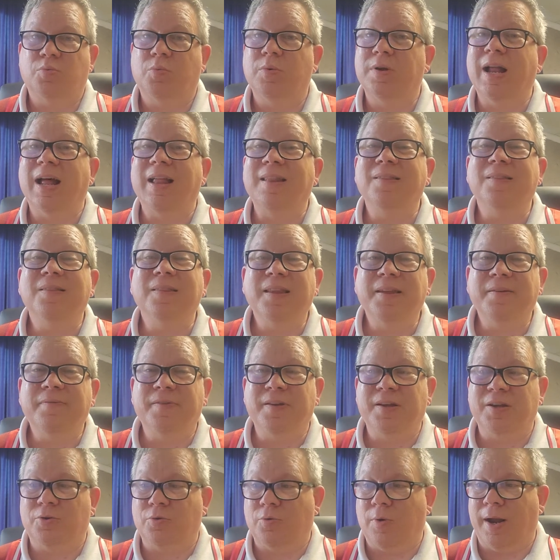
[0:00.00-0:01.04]
We're not
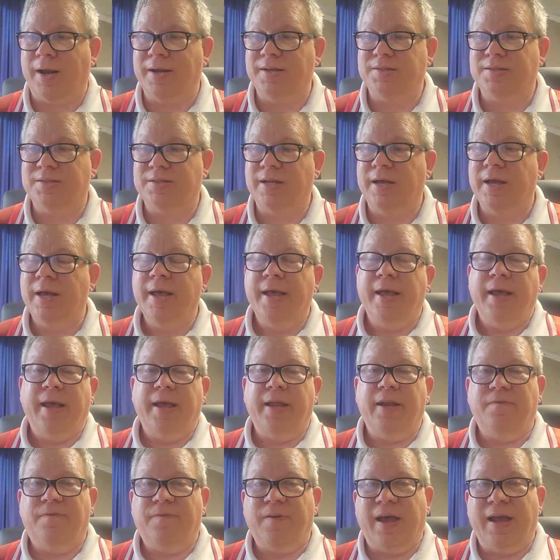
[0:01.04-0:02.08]
living Christ.
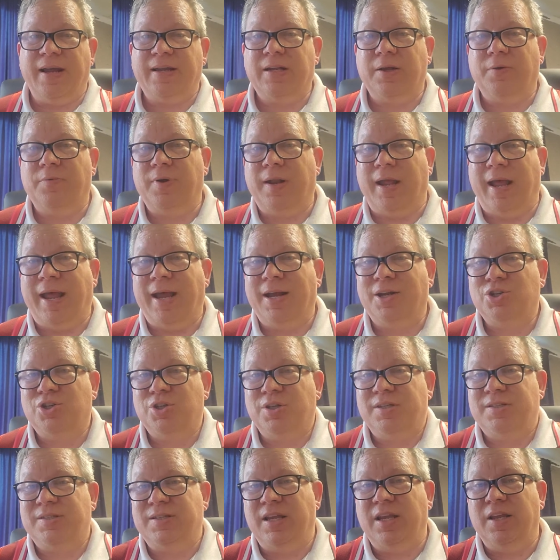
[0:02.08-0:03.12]
And in fact, I would
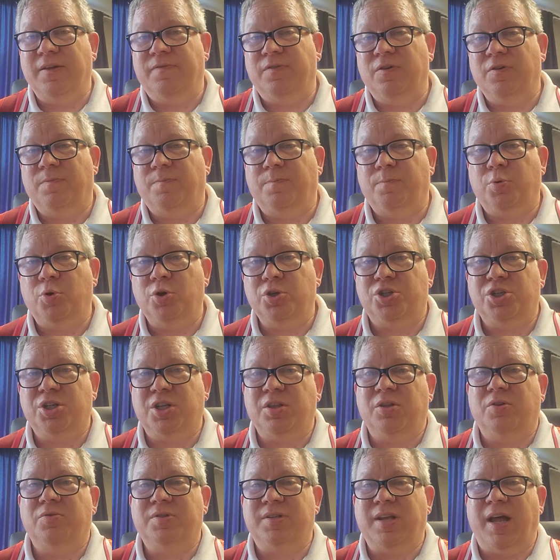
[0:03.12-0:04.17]
actually say if you're
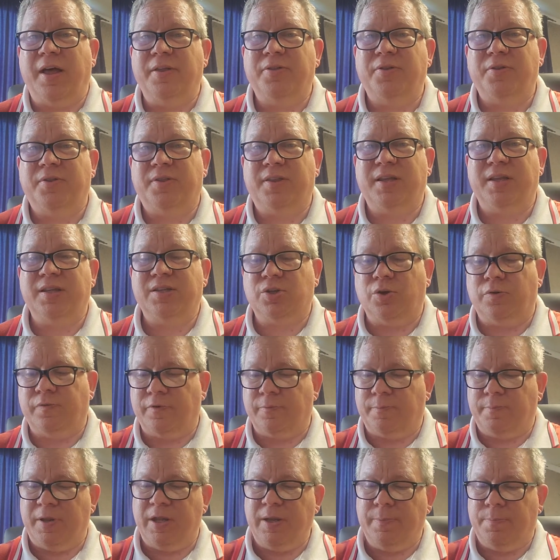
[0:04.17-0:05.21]
pushing those other things over
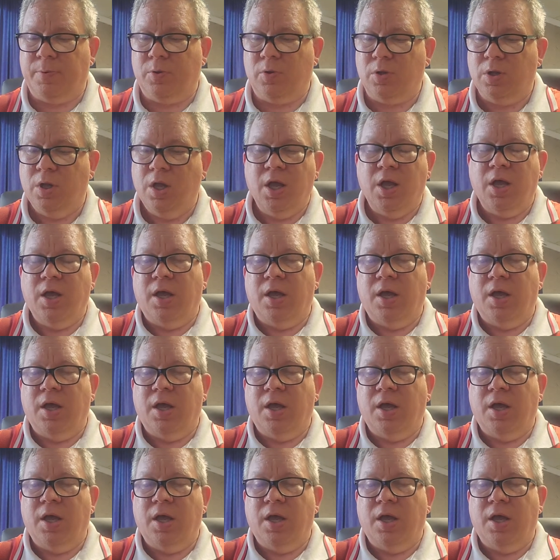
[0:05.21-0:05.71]
people,